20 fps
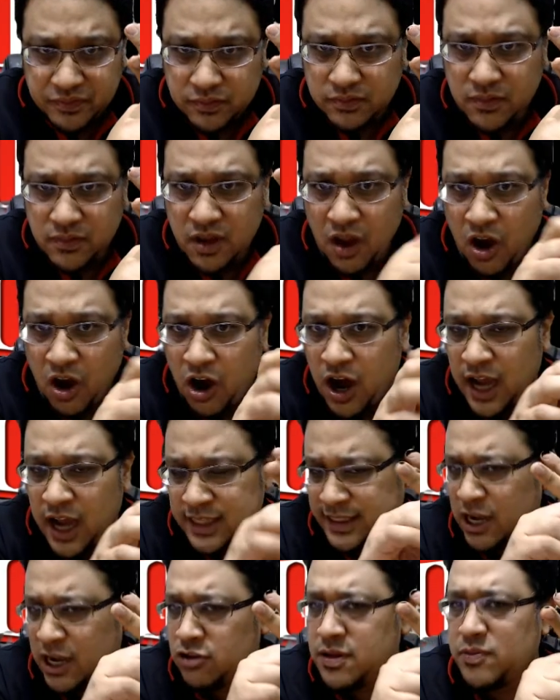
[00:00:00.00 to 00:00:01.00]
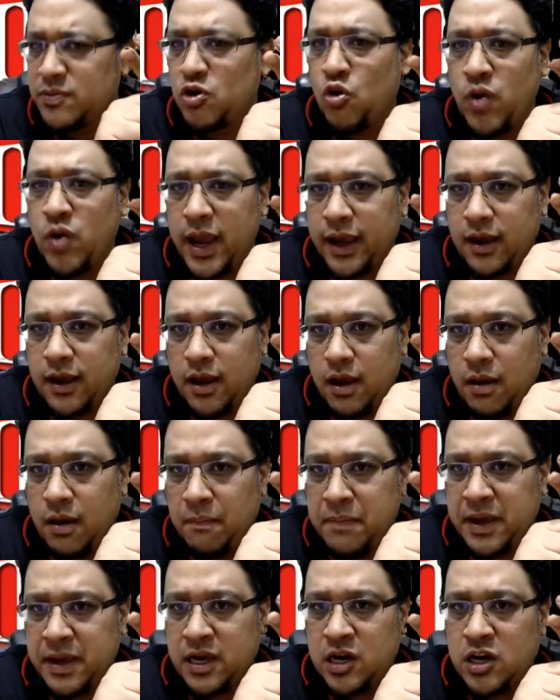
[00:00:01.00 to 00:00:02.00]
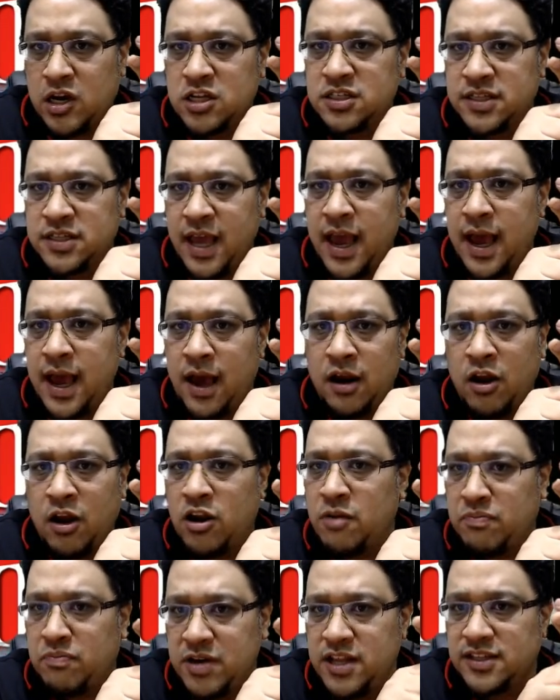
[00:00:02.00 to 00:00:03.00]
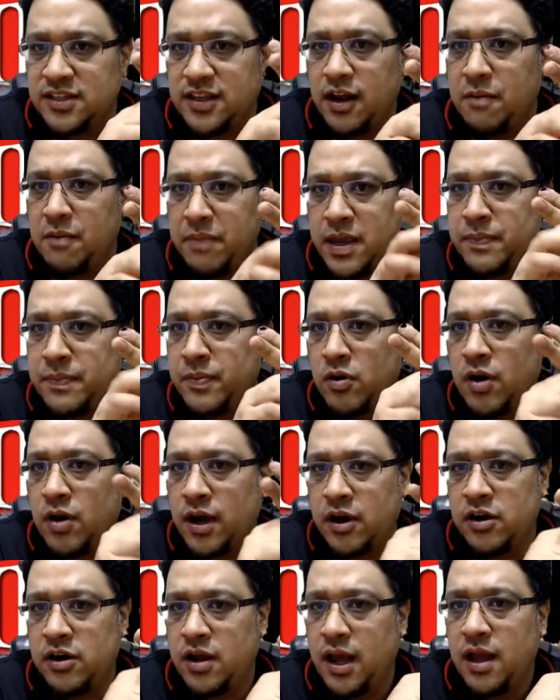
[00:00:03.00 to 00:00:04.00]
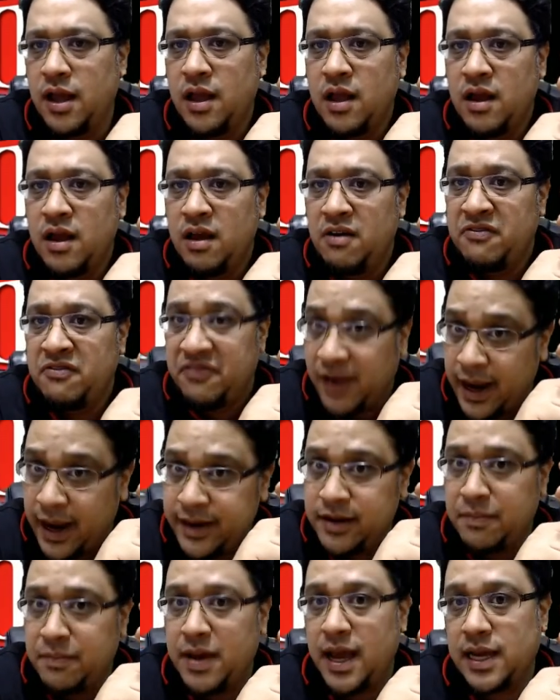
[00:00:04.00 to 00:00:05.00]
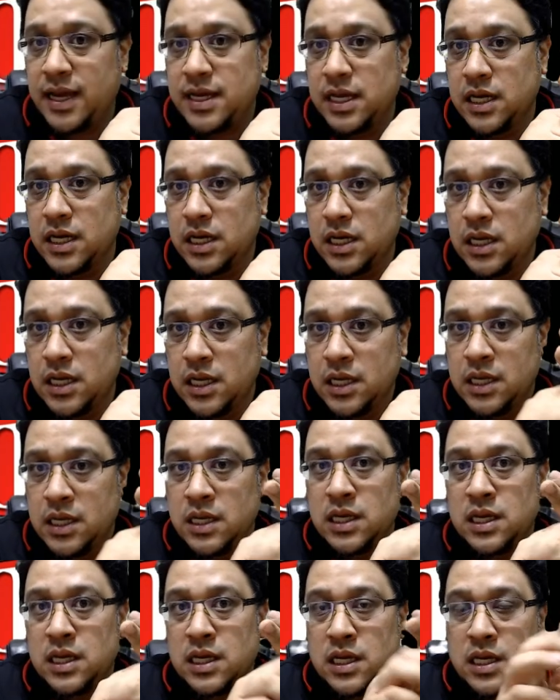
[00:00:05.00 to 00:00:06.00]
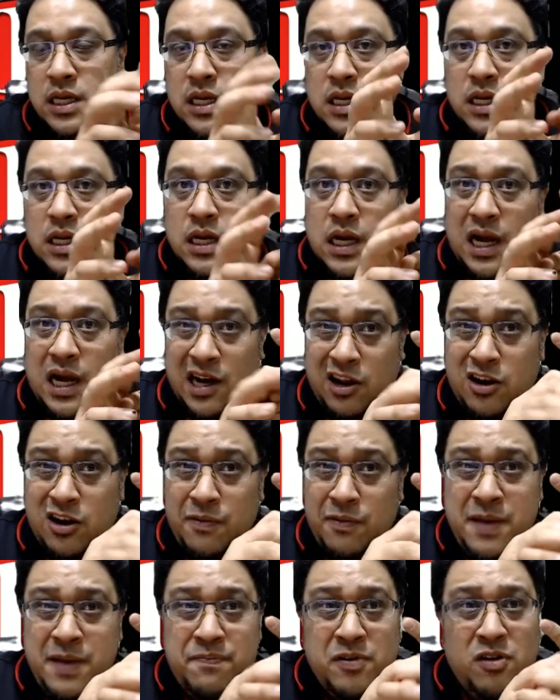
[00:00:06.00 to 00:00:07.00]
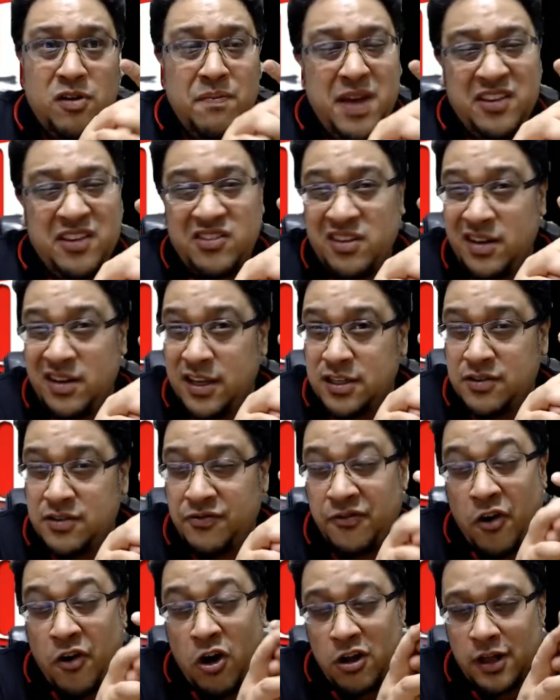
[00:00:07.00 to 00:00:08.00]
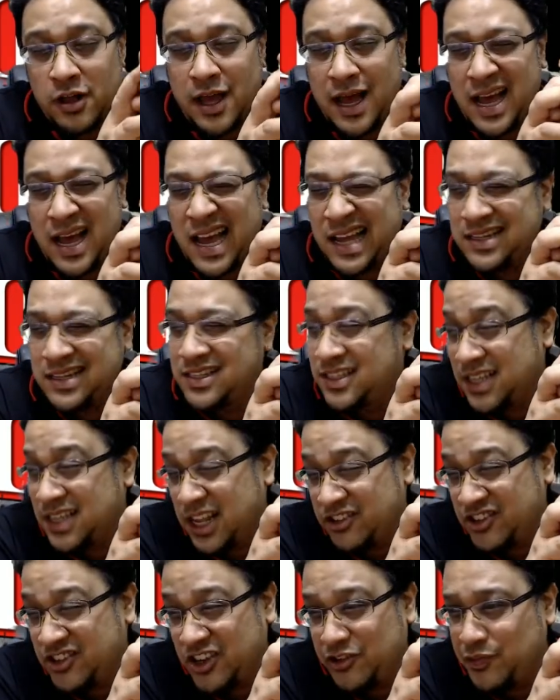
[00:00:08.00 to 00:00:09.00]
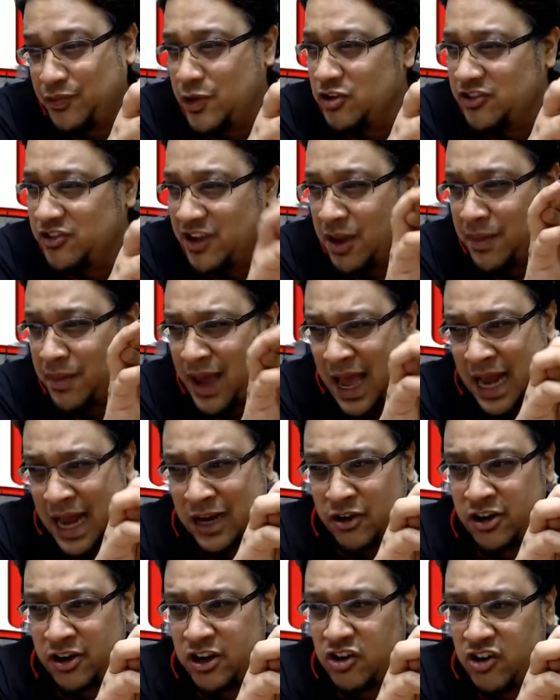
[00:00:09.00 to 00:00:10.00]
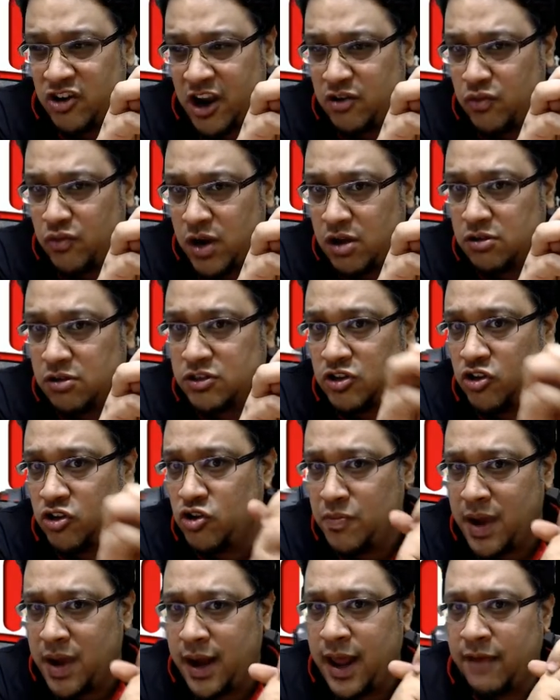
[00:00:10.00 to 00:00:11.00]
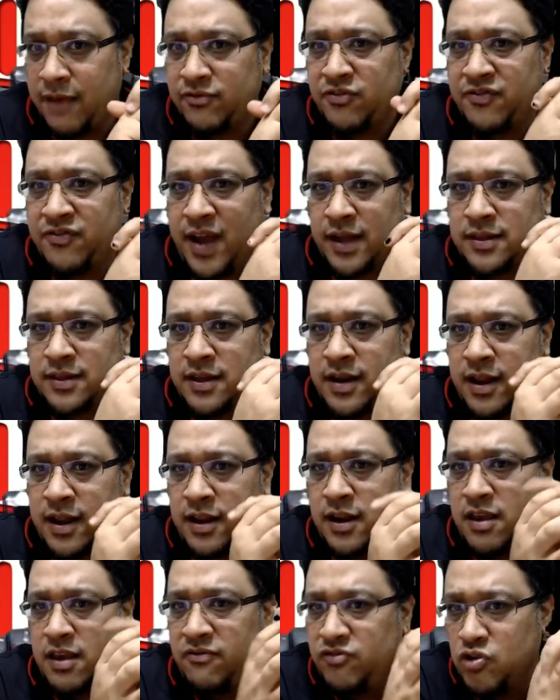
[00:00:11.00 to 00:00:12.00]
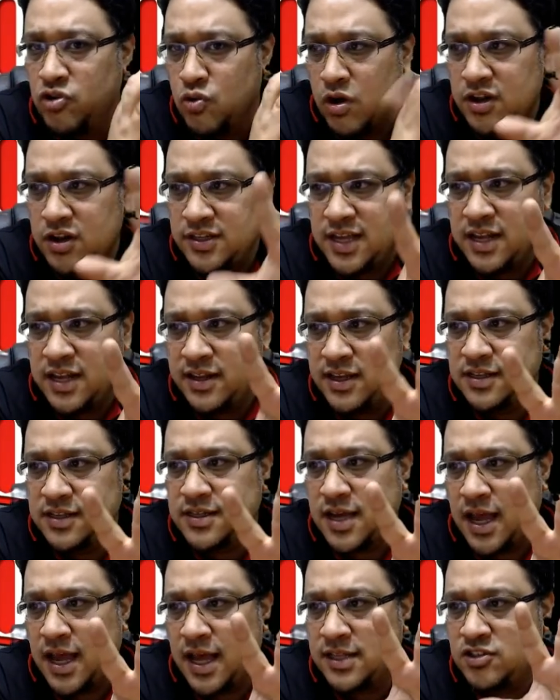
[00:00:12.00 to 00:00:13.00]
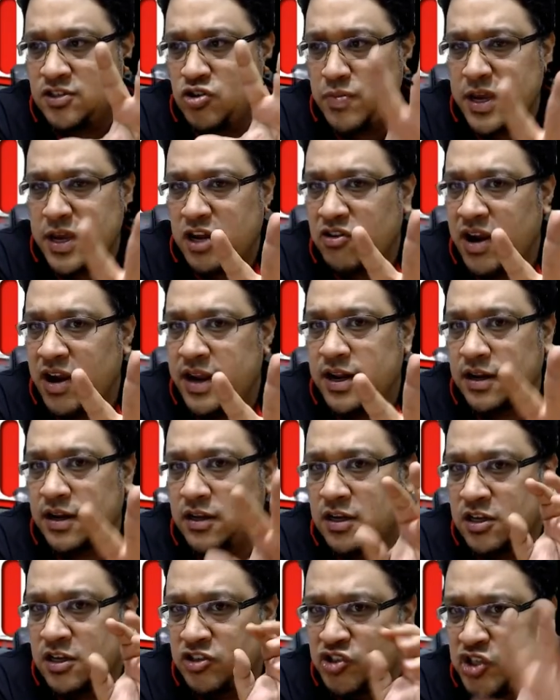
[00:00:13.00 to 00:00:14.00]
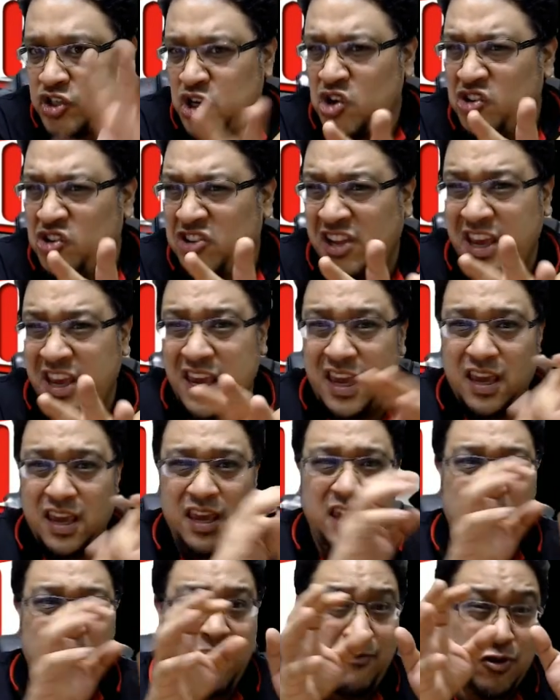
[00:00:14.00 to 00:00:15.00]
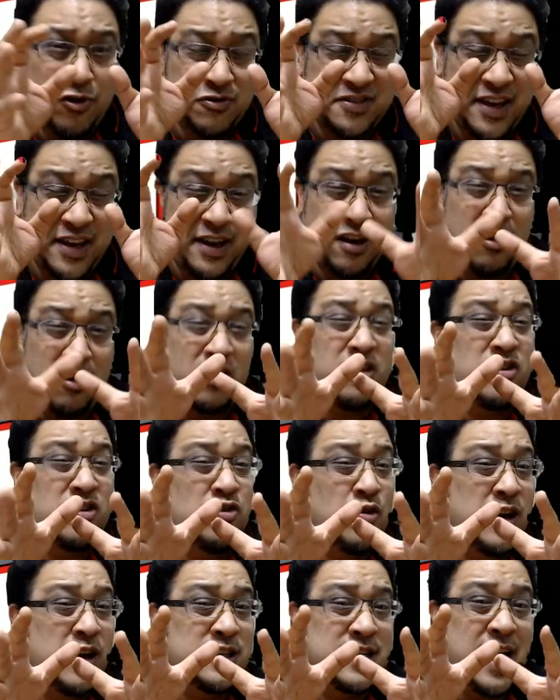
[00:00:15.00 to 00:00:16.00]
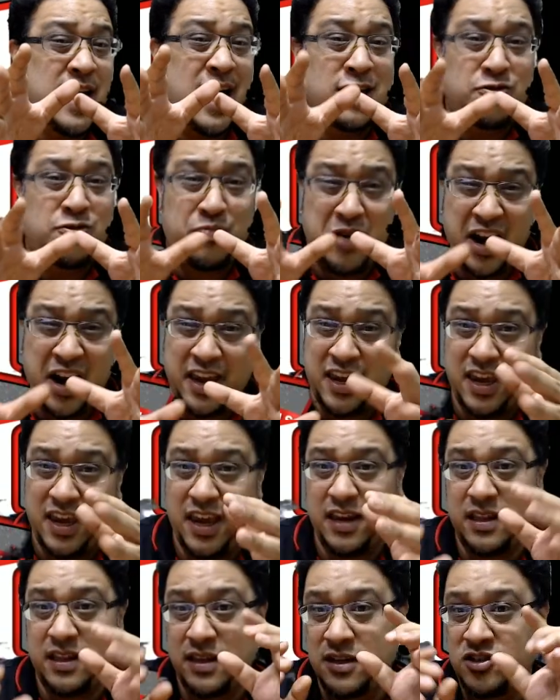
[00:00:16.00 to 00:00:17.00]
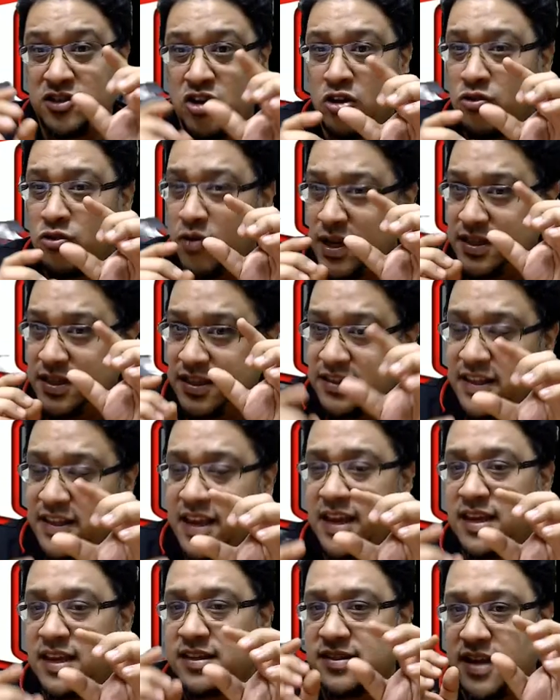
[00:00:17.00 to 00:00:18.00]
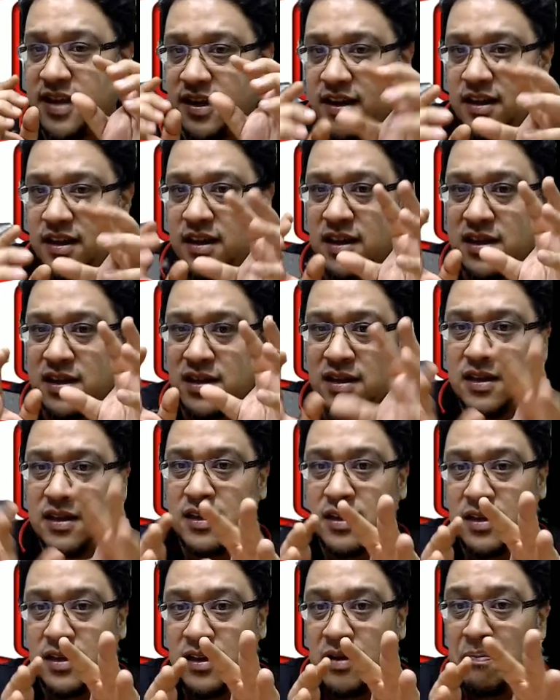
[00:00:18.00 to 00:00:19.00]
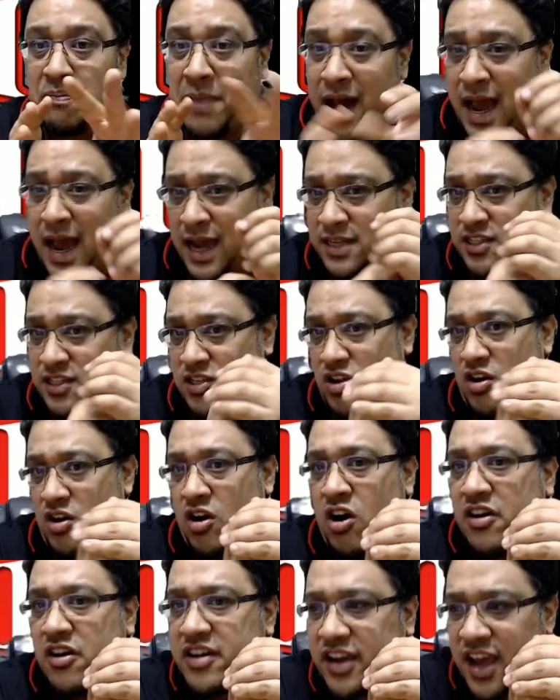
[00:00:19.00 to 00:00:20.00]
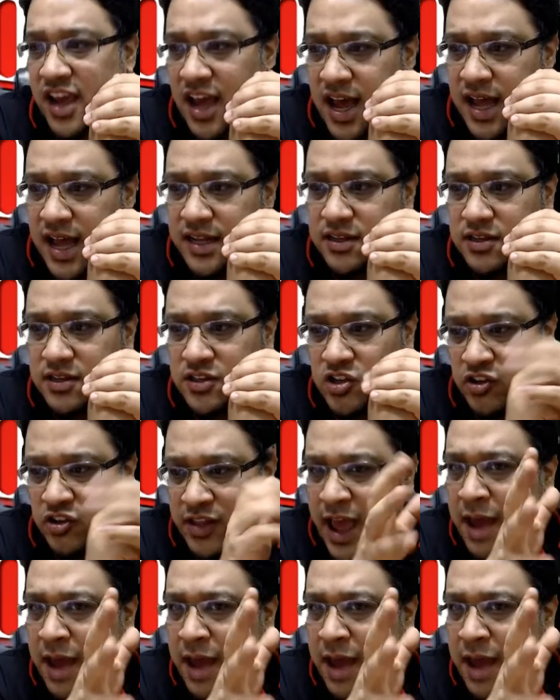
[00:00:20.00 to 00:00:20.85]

or I sell them quick because there are a lot of prints and people are going to flood the market. A lot of people mention this, foil cards such as museum aren't going to grade well, so you might have to factor that in if you want to send these cards to be graded. Because usually, if you've seen a lot of US guys breaking it, there's always dings and marks on the card. So that